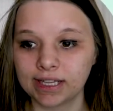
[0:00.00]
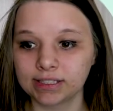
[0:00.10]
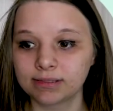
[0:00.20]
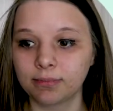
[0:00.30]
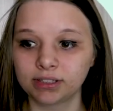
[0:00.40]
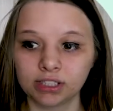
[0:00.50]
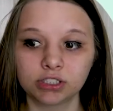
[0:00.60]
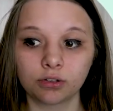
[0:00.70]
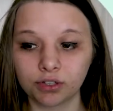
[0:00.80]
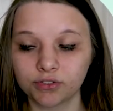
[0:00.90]
cents, monthly
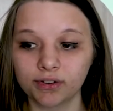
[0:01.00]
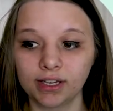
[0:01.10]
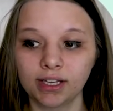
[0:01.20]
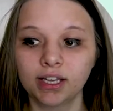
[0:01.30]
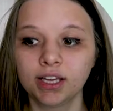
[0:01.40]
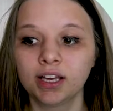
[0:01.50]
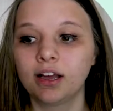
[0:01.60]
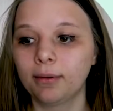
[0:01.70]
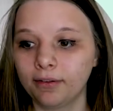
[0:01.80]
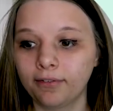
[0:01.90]
storage fee,
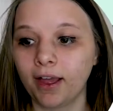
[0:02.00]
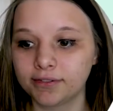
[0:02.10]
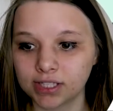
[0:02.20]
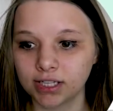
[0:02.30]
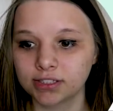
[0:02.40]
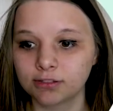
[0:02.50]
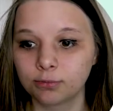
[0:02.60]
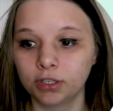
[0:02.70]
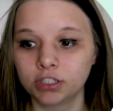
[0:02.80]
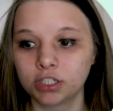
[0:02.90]
about 5 cents,
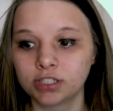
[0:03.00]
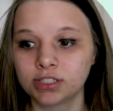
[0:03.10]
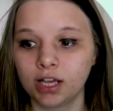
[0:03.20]
which is